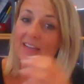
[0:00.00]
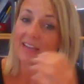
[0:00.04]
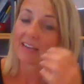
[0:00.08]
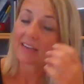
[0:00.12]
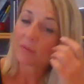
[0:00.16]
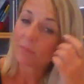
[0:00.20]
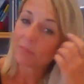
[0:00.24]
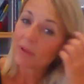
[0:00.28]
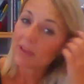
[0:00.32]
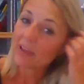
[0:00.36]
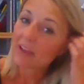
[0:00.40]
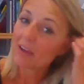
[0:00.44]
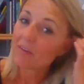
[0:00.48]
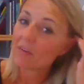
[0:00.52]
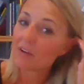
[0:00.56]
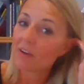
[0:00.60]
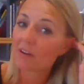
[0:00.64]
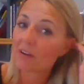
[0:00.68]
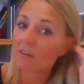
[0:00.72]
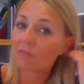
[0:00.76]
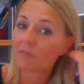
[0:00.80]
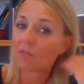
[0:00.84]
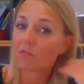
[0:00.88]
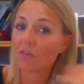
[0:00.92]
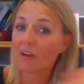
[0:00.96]
in a
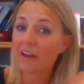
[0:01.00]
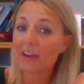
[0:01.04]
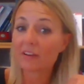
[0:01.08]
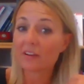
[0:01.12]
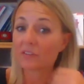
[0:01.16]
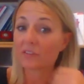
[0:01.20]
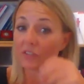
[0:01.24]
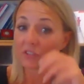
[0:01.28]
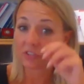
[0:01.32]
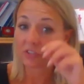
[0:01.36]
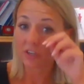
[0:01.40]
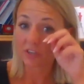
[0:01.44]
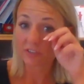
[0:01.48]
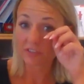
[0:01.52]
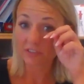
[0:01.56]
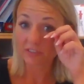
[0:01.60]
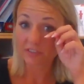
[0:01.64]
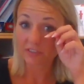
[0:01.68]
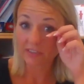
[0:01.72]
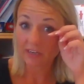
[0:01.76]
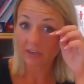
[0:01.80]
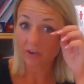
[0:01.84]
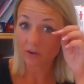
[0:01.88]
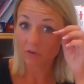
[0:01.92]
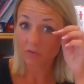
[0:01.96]
period of great
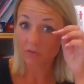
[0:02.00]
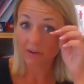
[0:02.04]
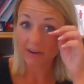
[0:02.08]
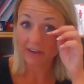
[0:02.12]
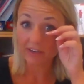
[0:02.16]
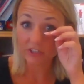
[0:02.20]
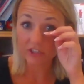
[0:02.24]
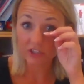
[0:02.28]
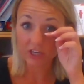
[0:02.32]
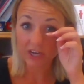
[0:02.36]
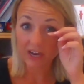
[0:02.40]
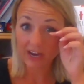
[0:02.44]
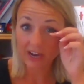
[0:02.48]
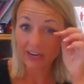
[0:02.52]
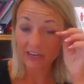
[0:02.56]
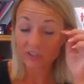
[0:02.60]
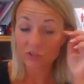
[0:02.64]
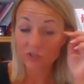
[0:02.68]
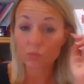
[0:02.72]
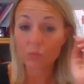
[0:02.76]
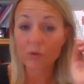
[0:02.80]
uncertainty and great change,